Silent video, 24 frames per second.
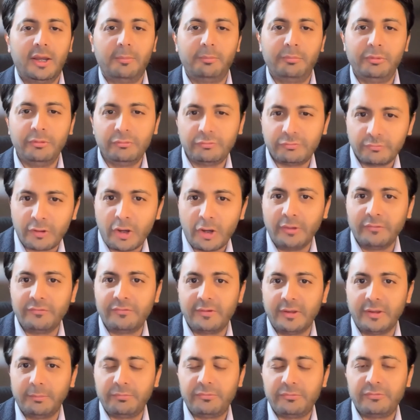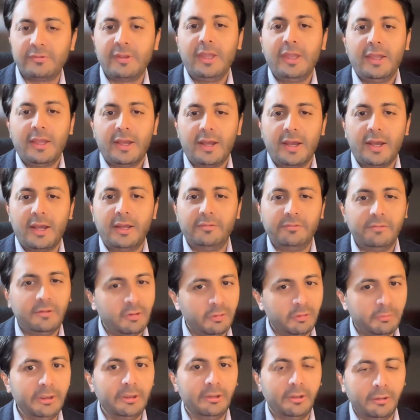proof of concepts, they're
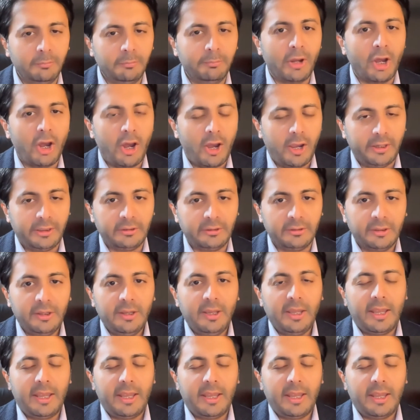going to be a little behind.